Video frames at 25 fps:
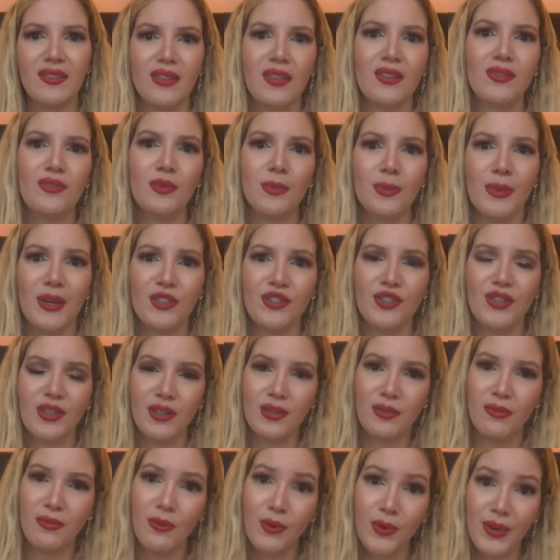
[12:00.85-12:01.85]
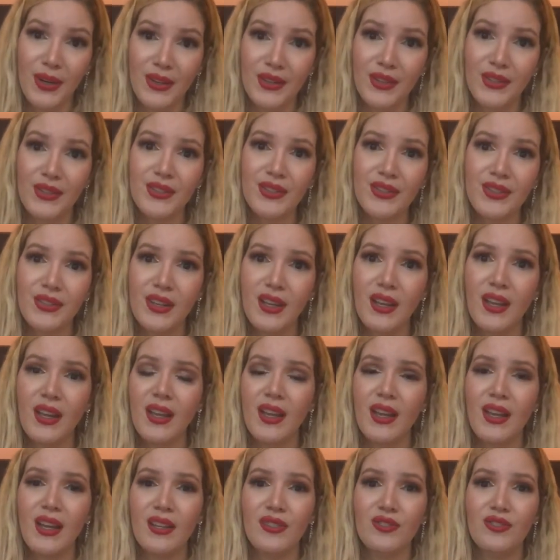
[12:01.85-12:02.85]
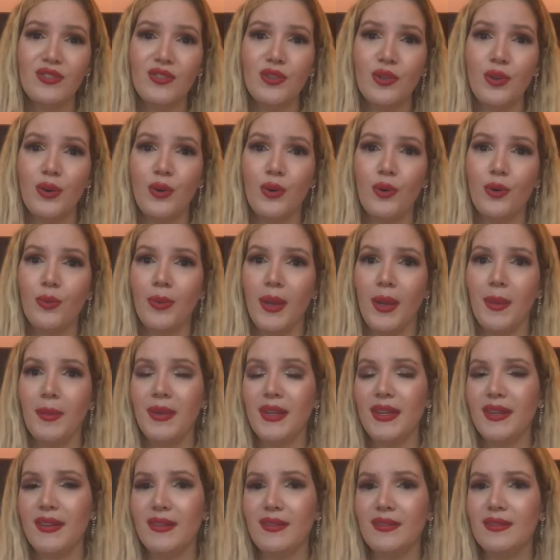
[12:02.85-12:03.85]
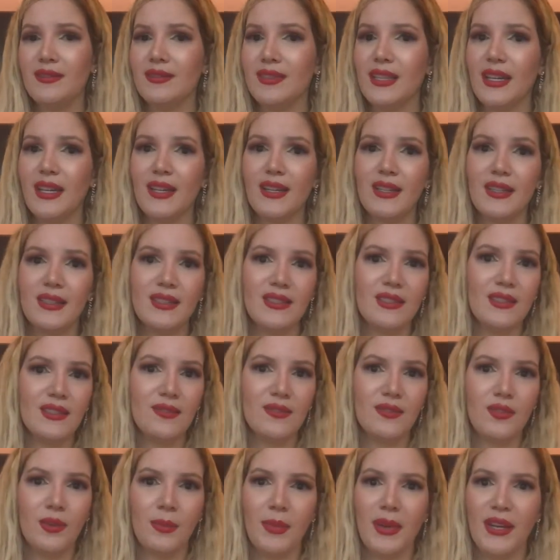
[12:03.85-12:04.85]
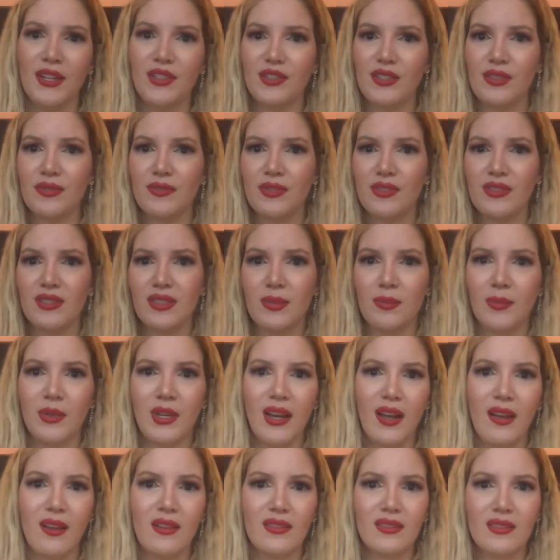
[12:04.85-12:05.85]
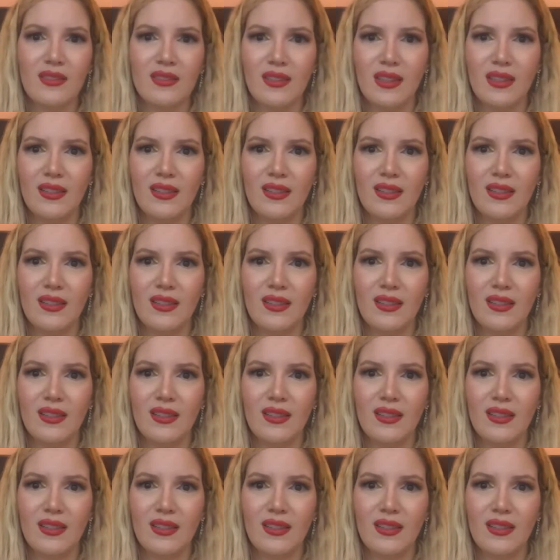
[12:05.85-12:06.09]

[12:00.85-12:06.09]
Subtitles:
information are foreigners. So maybe they heard this information from someone else,